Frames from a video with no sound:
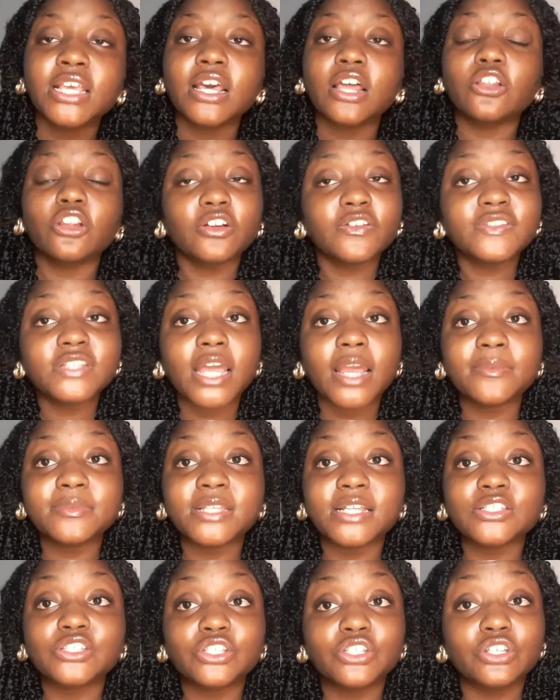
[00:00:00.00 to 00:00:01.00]
a lot of times
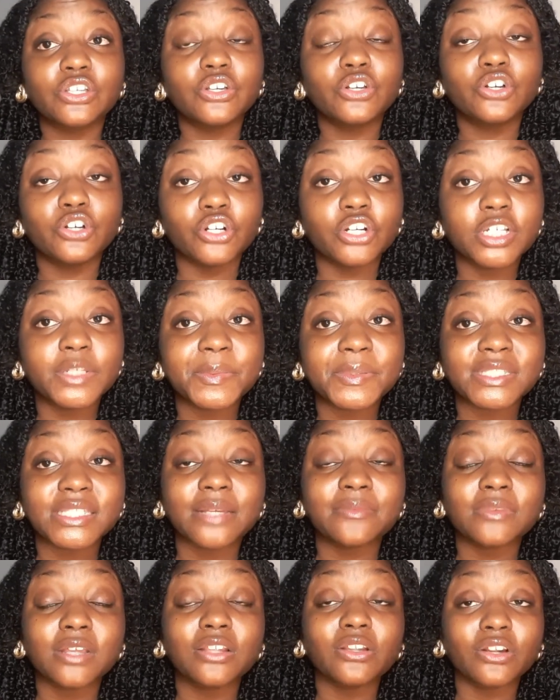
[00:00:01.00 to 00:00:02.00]
that's good but
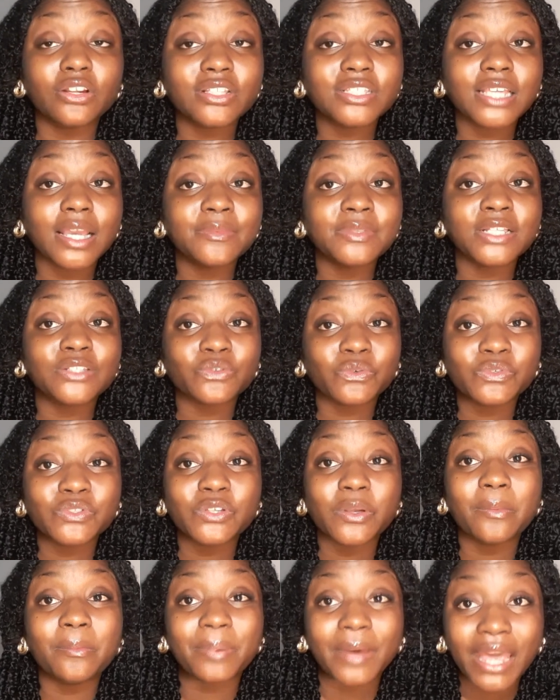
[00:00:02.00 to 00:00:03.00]
some a lot of times that's
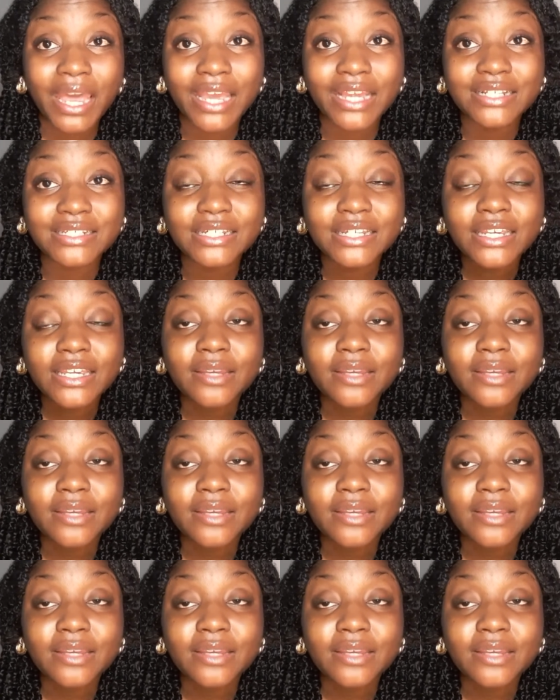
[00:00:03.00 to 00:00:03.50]
also bad